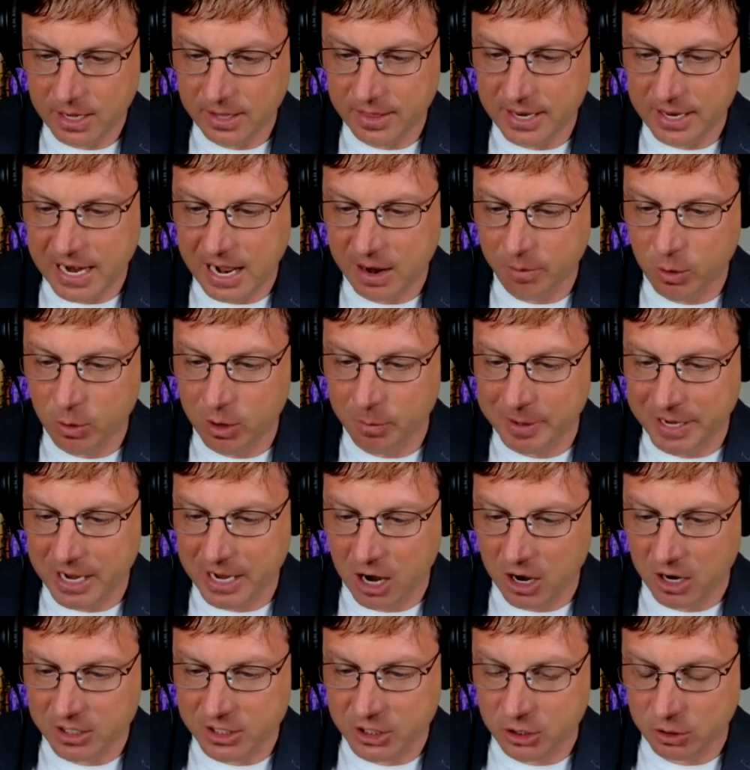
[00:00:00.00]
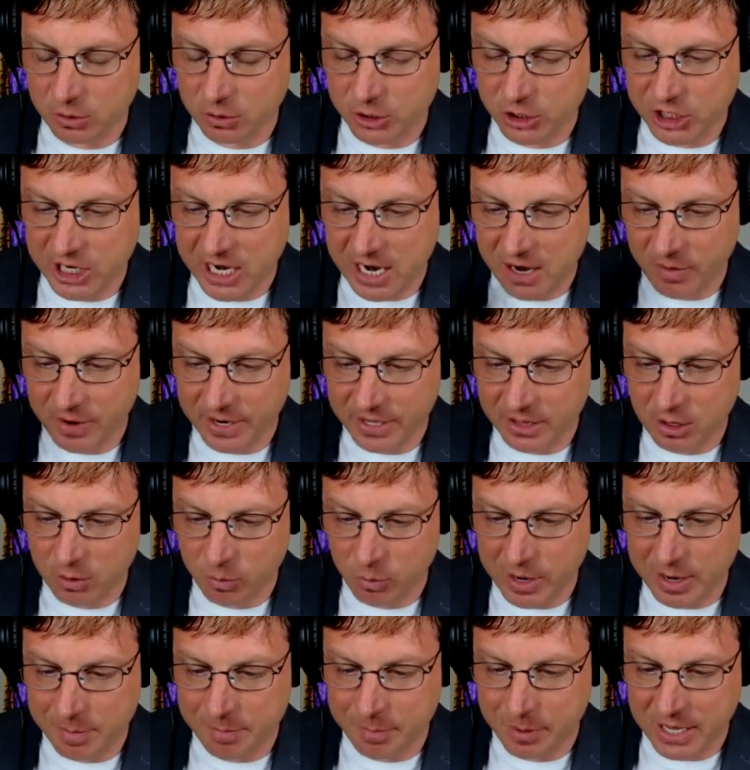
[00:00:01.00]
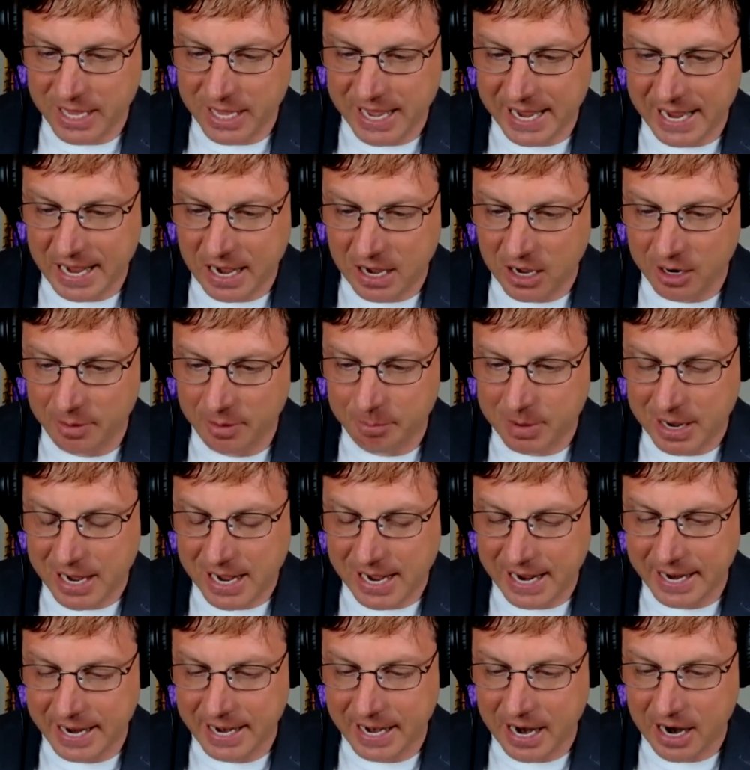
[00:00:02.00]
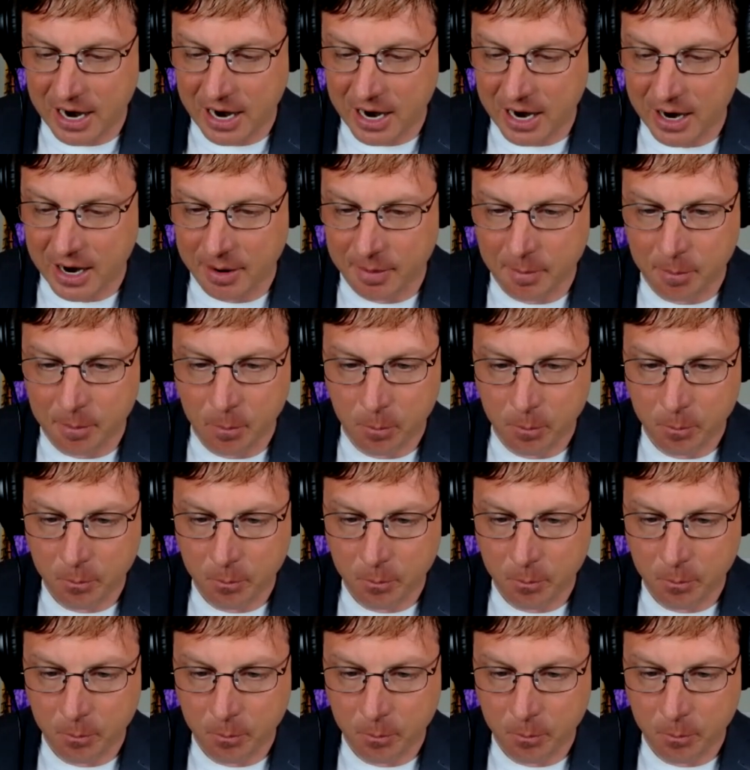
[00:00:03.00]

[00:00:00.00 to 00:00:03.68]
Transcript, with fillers: And then I will be also sharing the replay on my uh,